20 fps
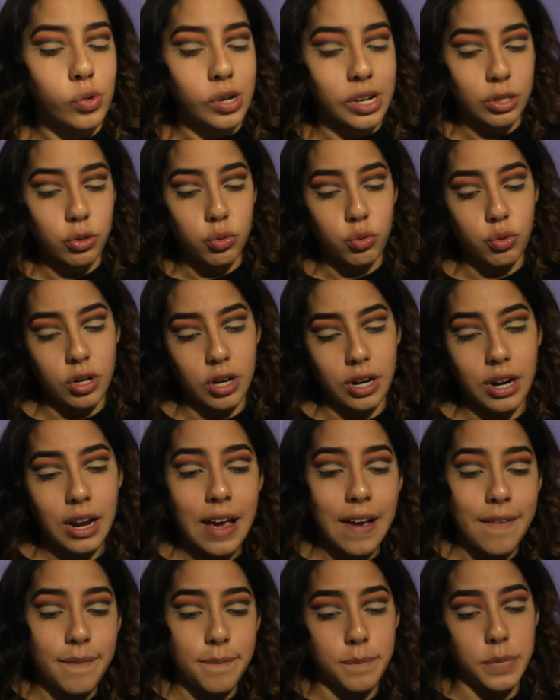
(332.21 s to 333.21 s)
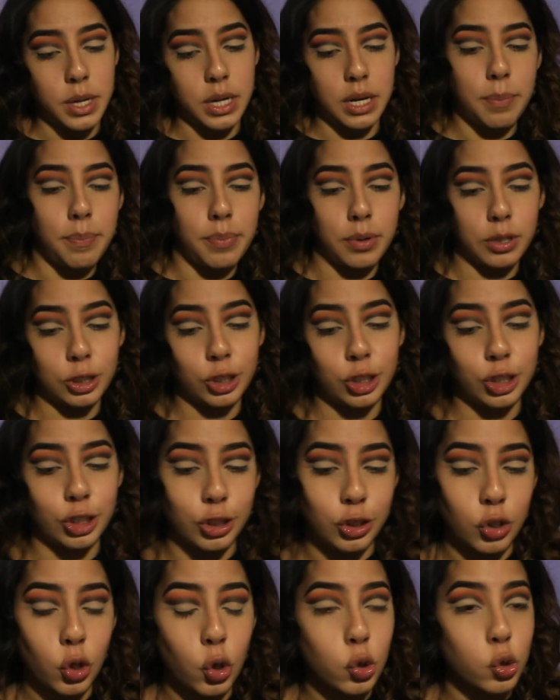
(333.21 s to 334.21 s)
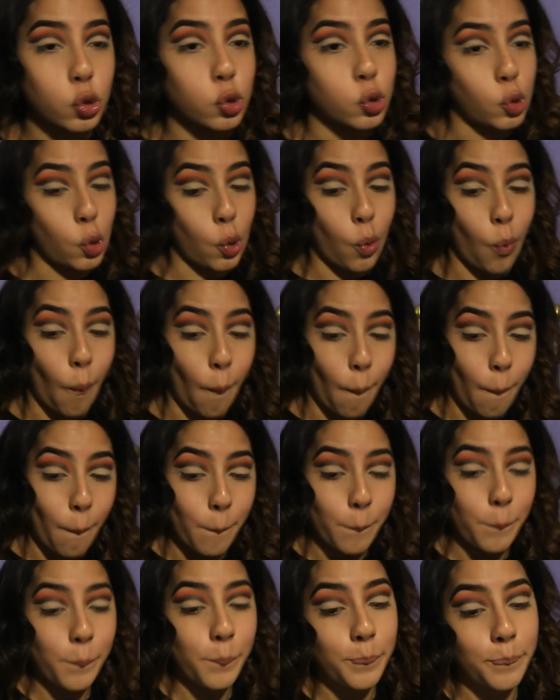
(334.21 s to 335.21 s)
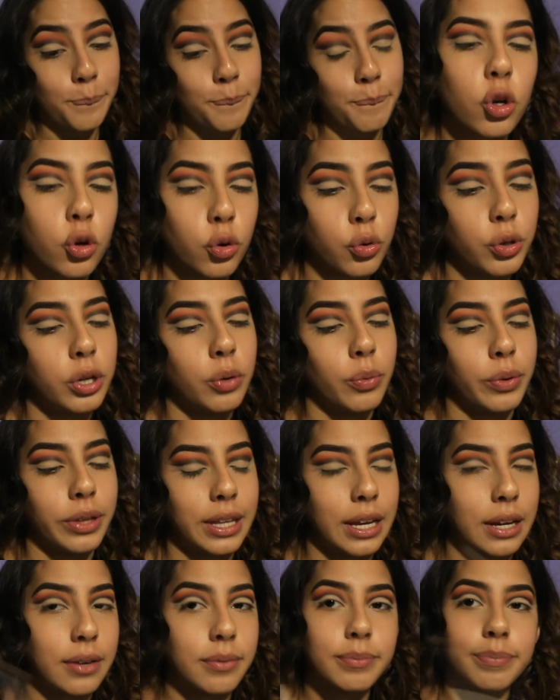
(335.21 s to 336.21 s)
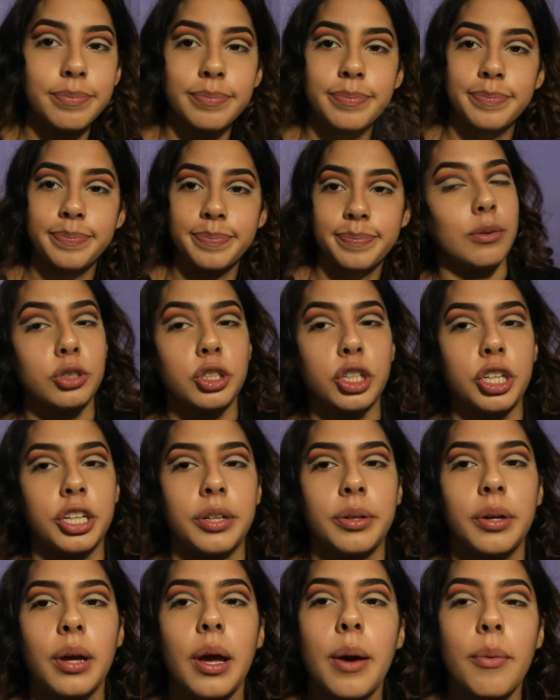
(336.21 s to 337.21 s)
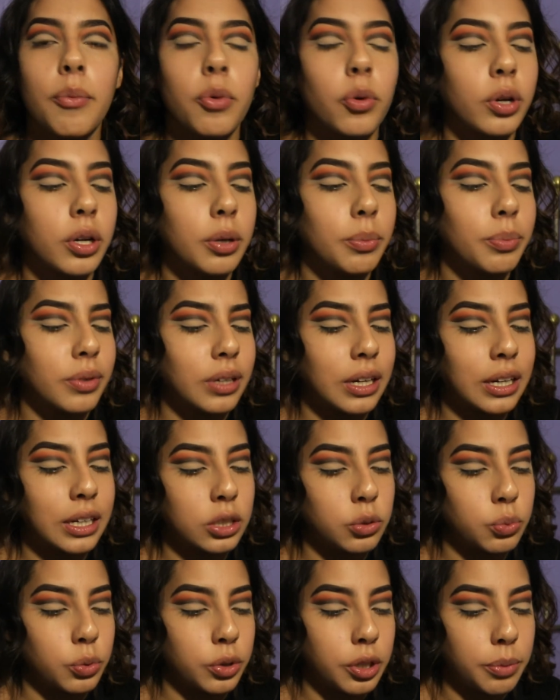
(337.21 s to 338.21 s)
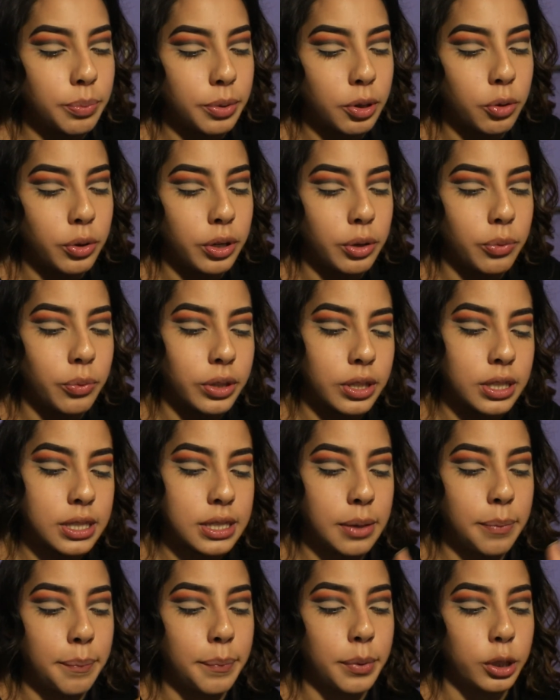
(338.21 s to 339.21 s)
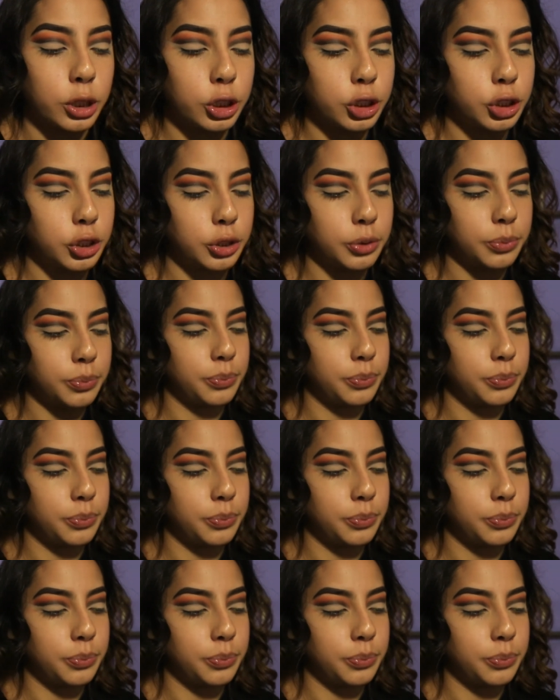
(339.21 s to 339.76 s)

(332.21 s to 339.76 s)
I do not have many brushes, so go deal with that. Just kidding. I guess we're gonna be going in with the same brush.